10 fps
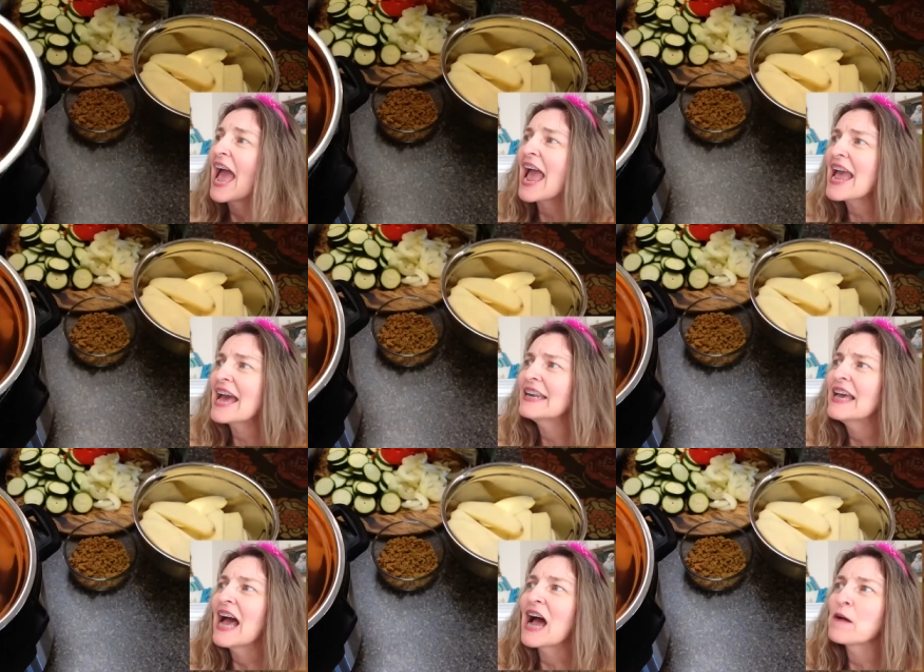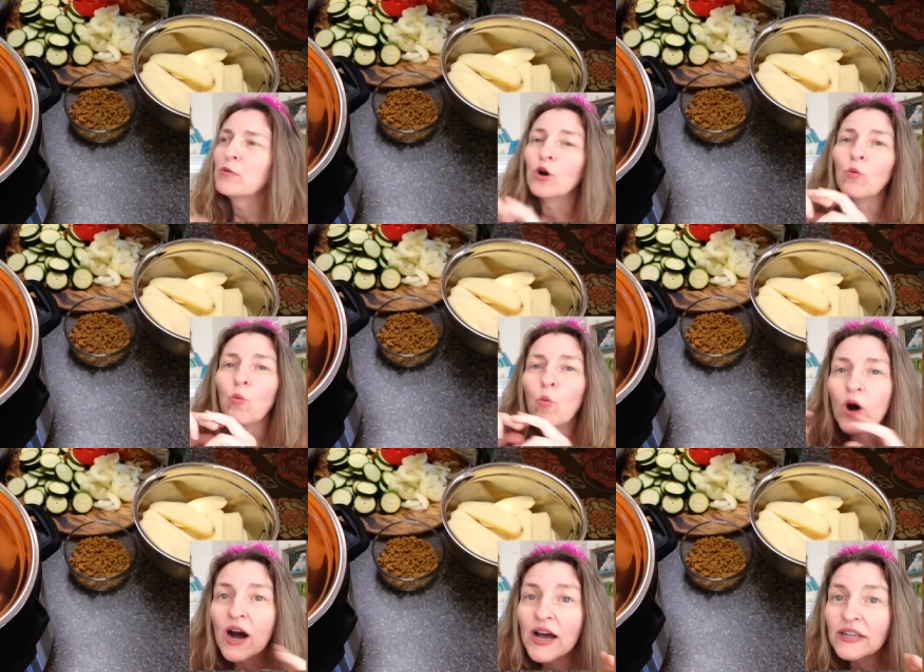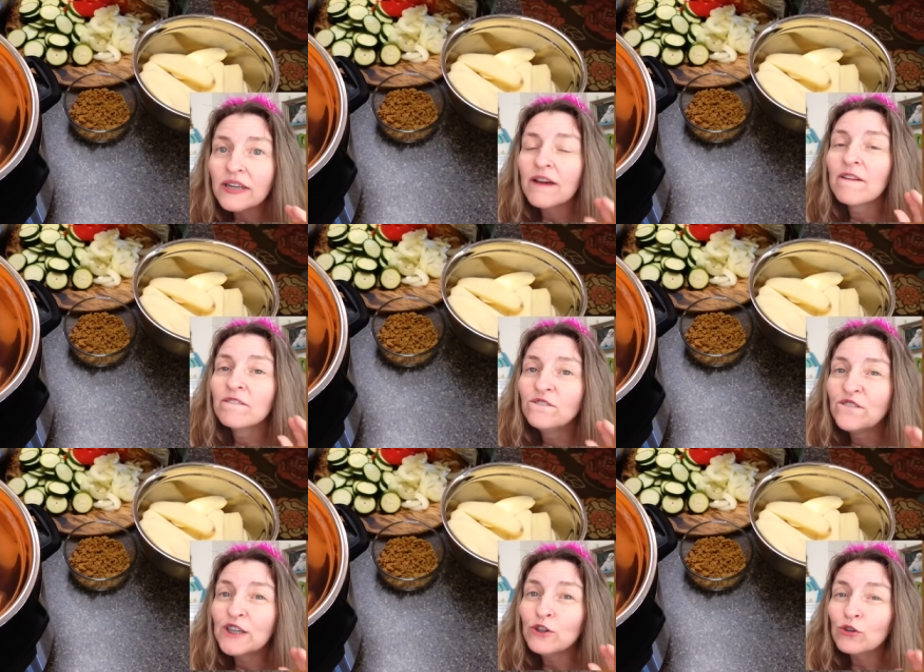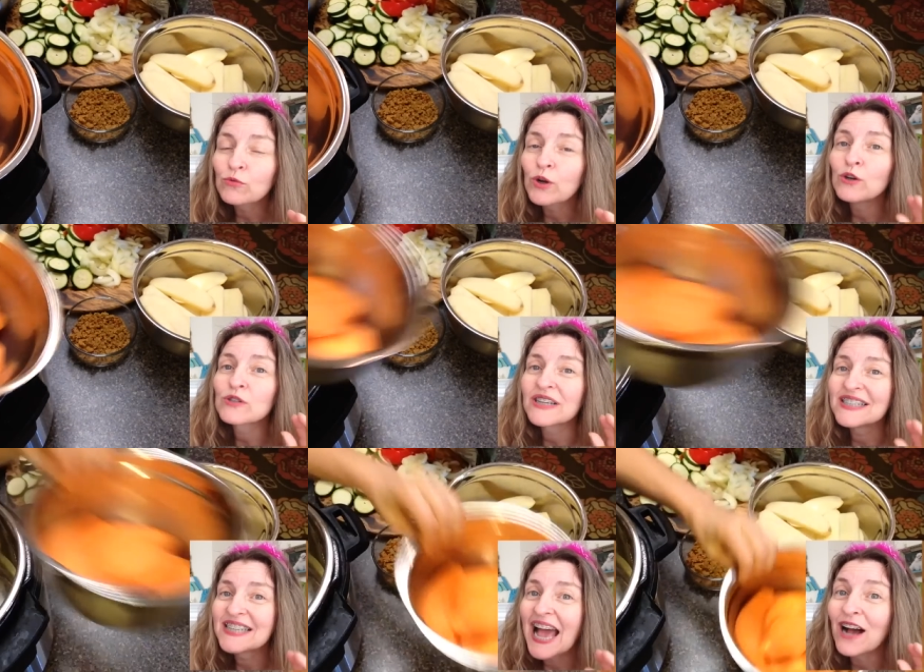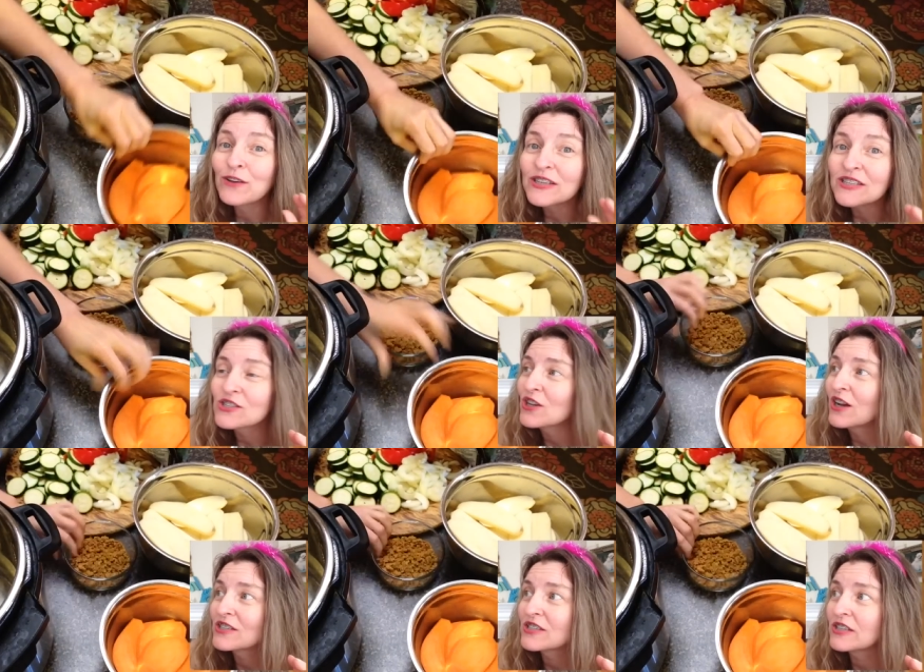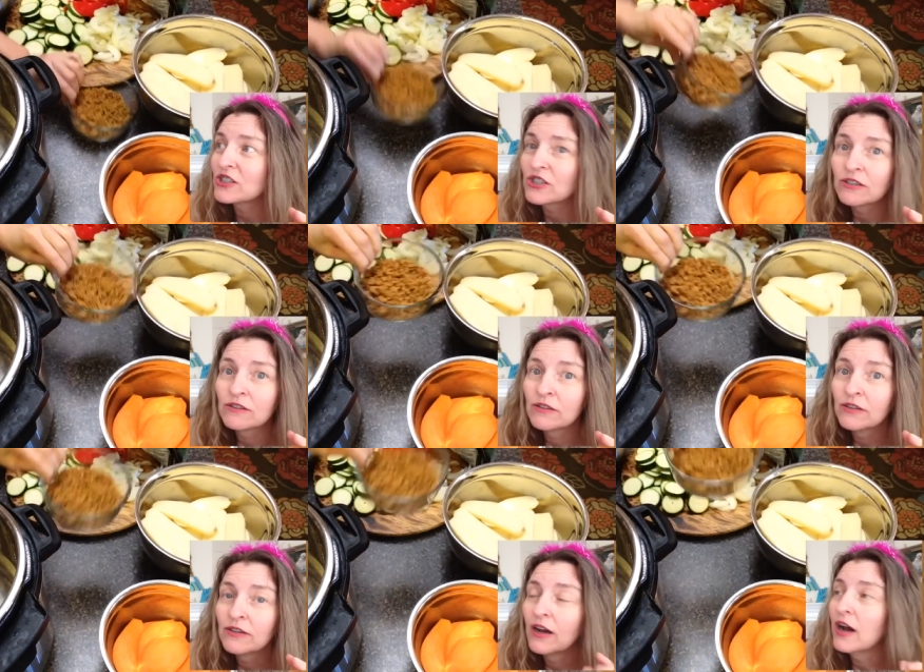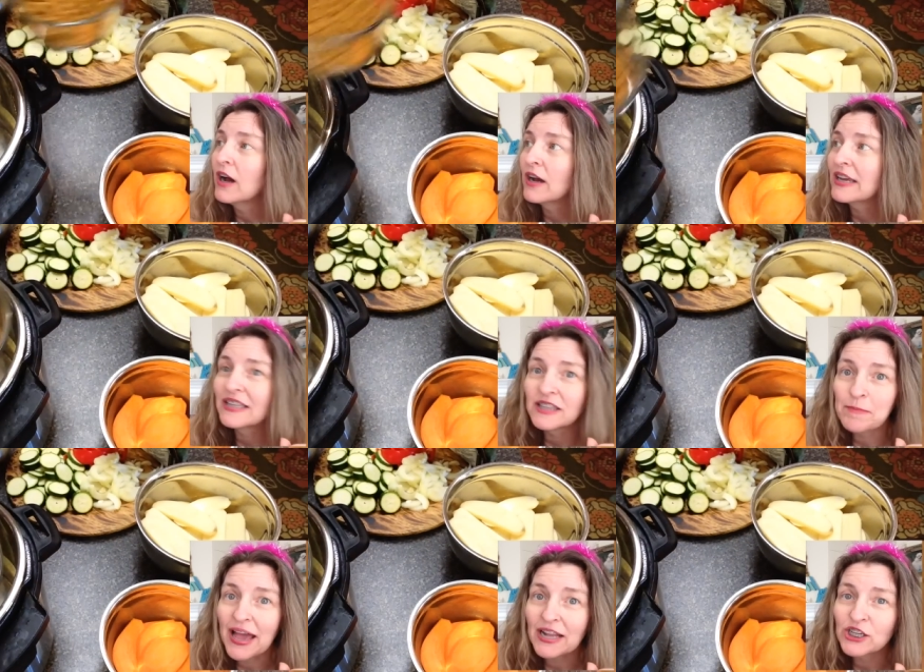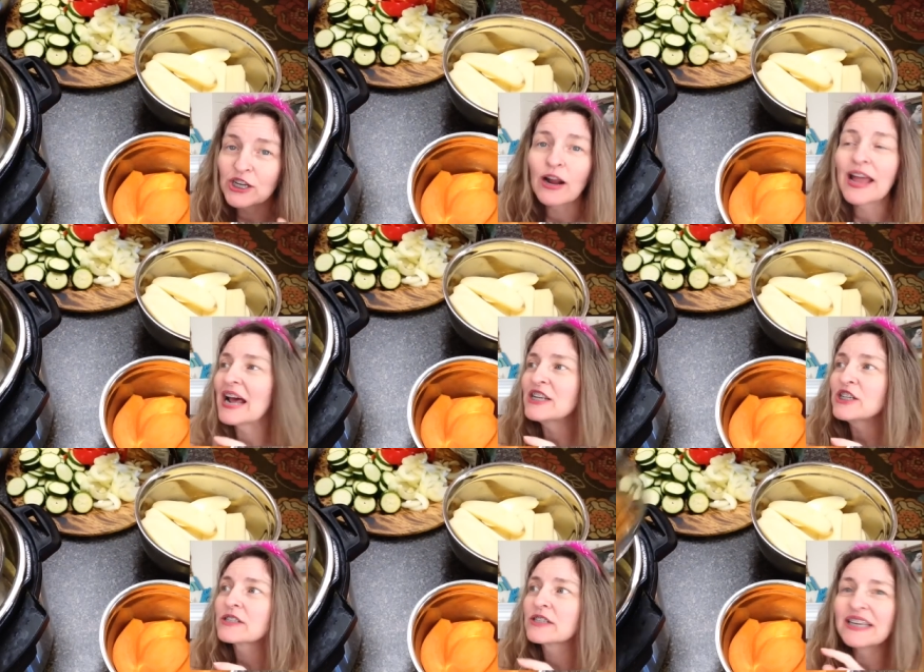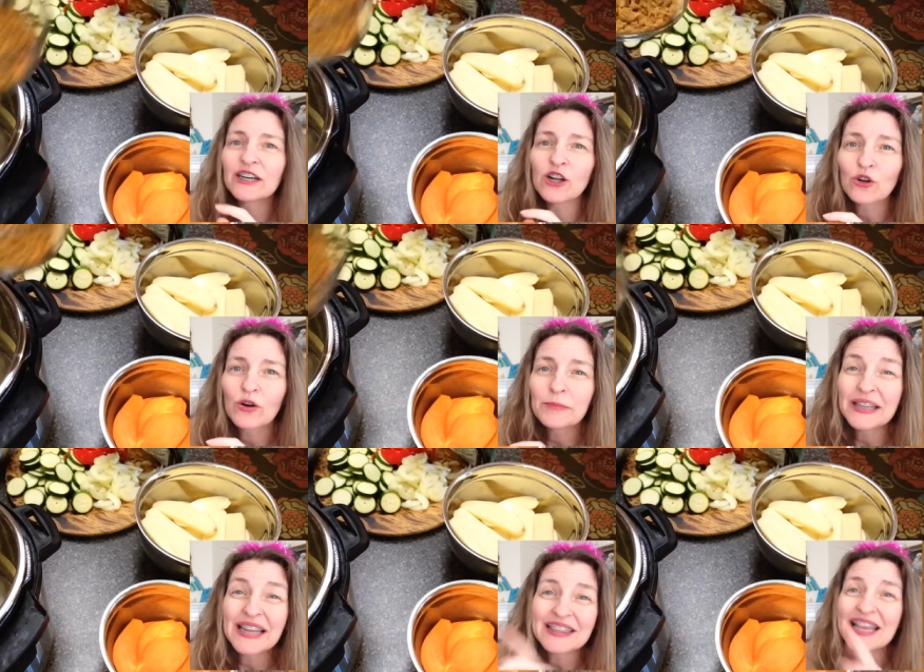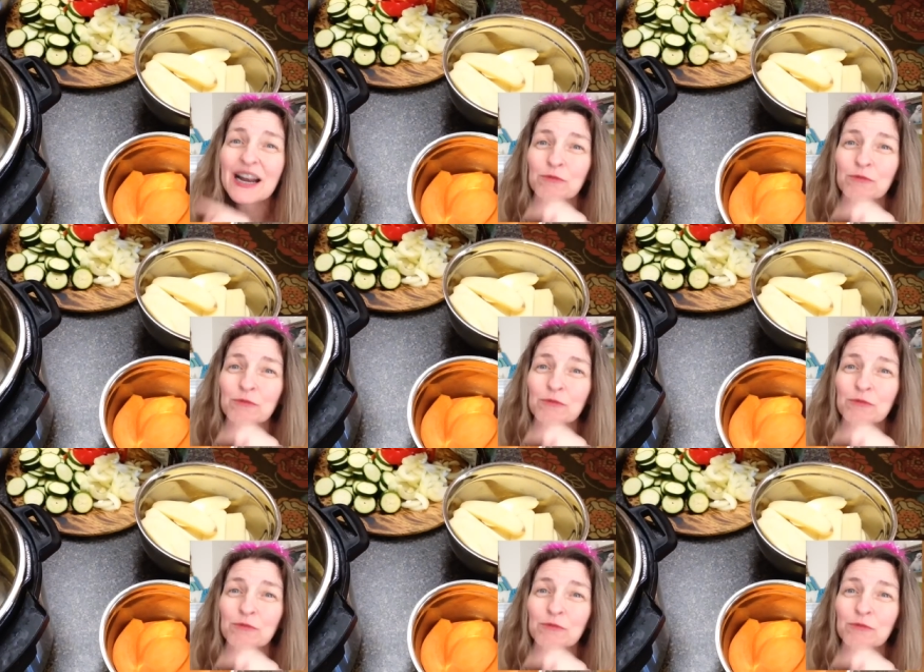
And I put one Field Roast Italian sausage uh, in the batch here, and I just get it all crumbly like that.